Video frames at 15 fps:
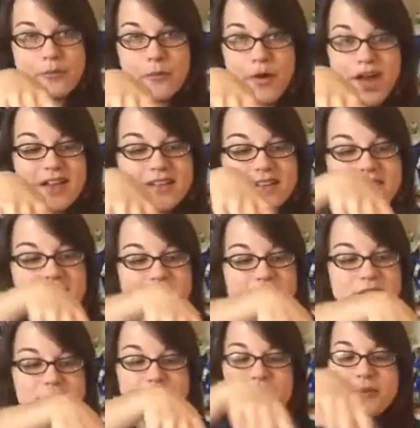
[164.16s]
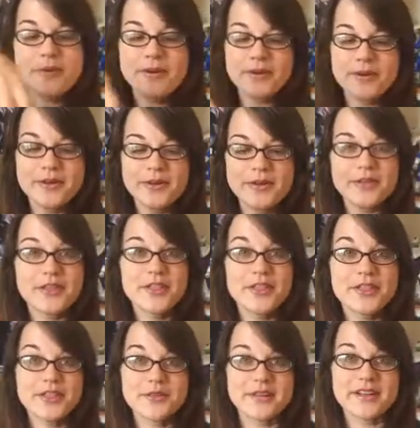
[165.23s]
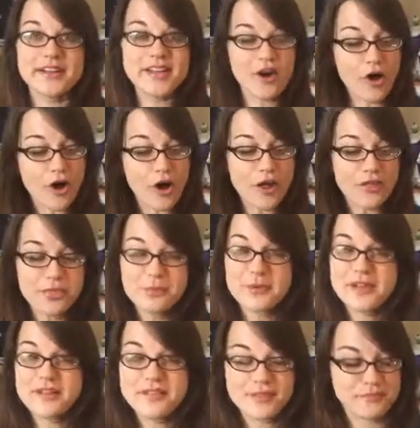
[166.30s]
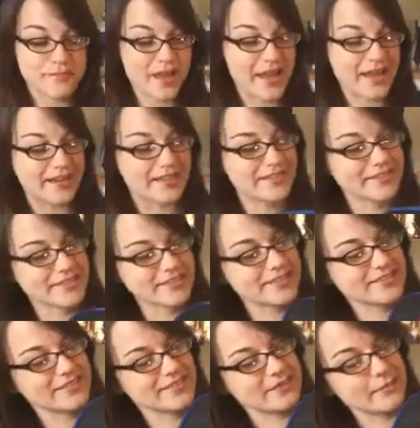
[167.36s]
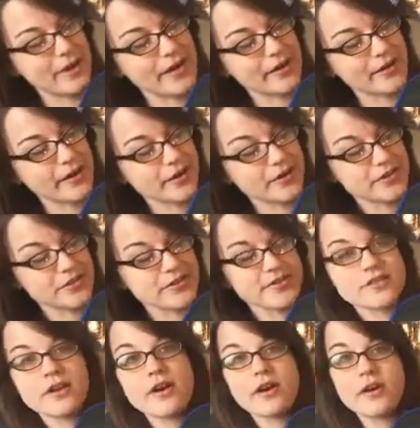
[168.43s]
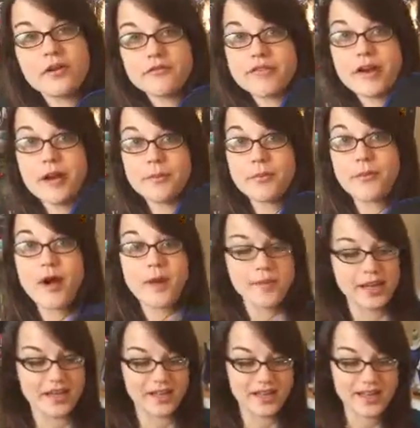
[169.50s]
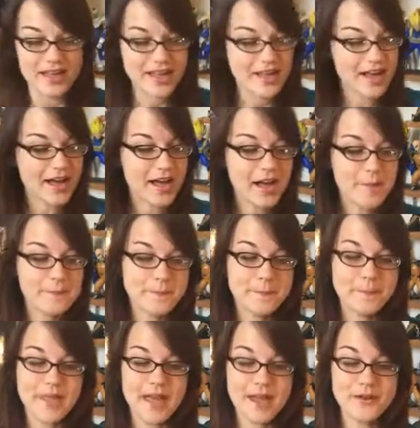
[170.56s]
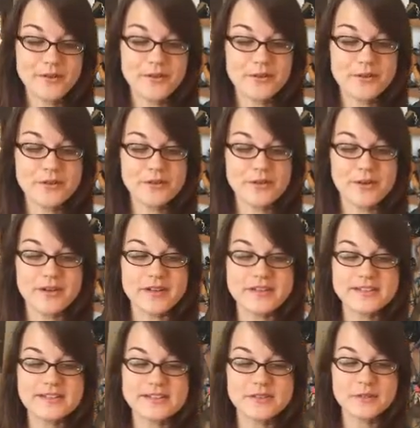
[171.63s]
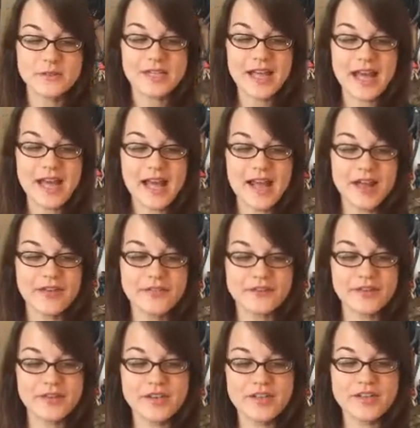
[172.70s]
1, 2, 3. All three of the male characters are very prominent. I don't know if you notice, we have